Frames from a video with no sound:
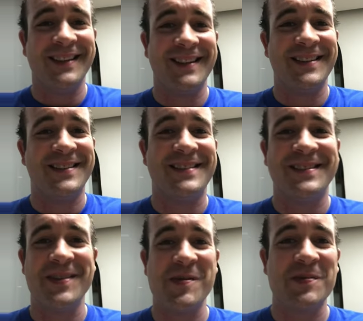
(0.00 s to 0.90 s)
I
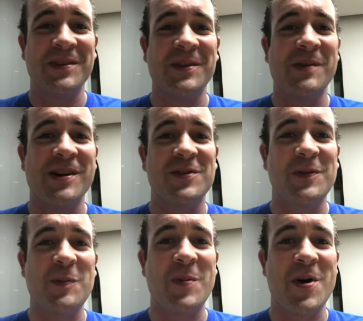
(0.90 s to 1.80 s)
don't really watch
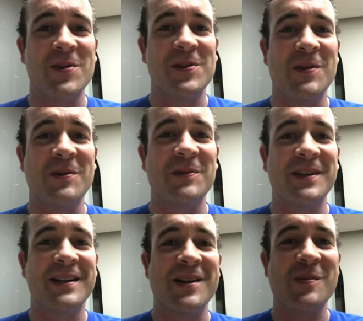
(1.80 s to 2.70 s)
football, so I don't
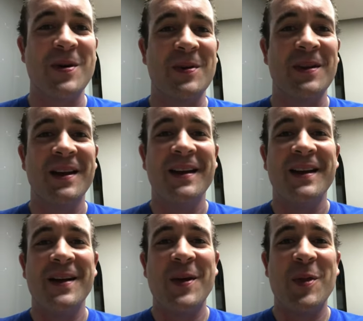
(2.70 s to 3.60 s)
really care about
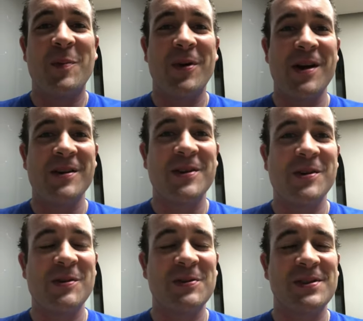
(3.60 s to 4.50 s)
the
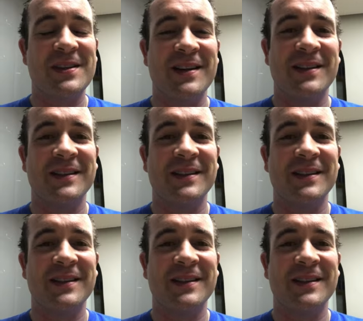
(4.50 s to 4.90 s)
Broncos.